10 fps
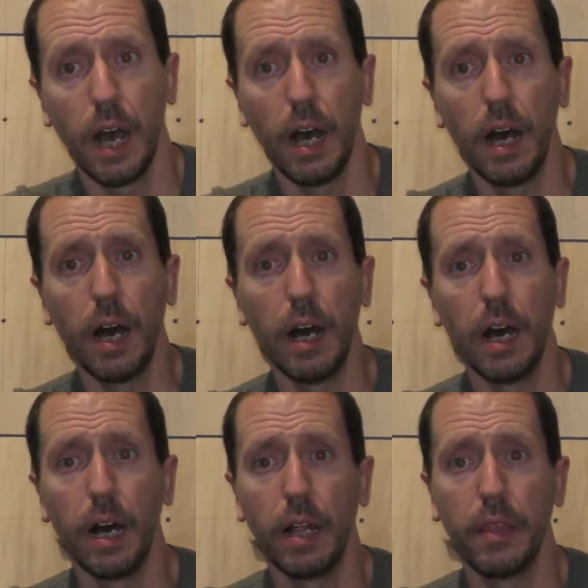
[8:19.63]

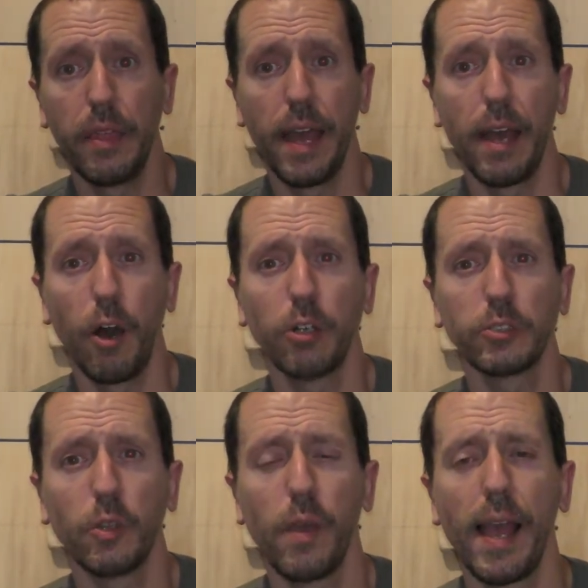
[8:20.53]
that
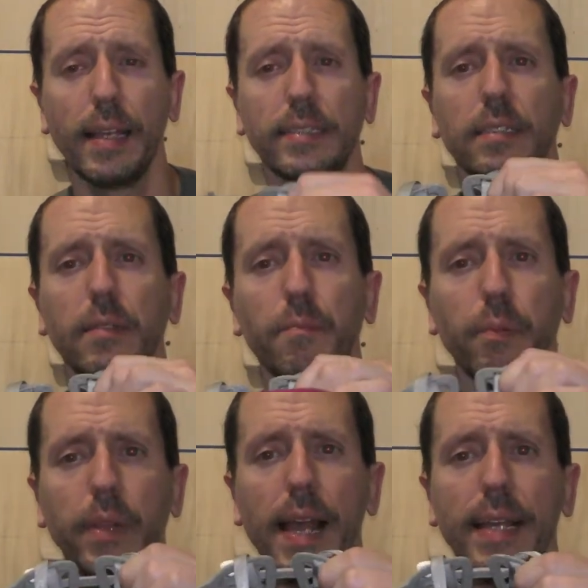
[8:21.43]
also has some
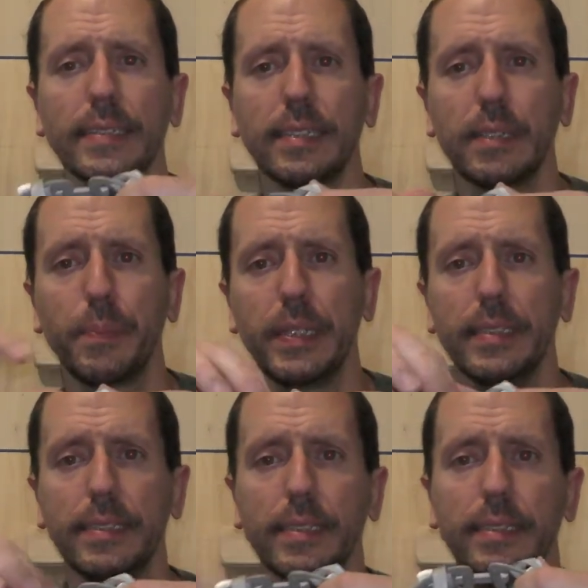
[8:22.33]
plastic
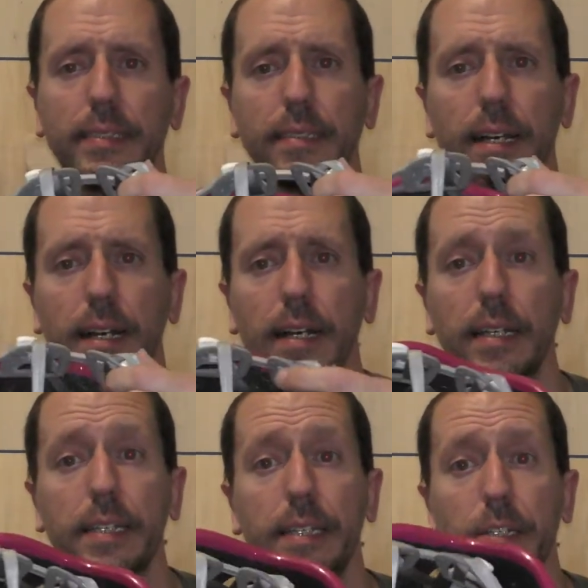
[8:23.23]
pieces
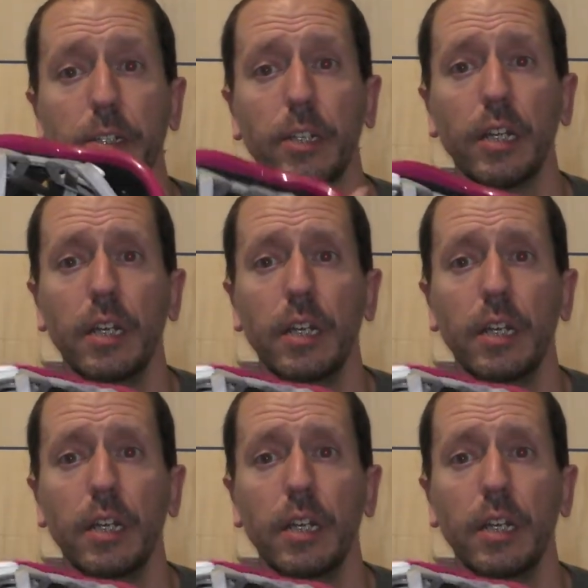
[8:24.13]
here.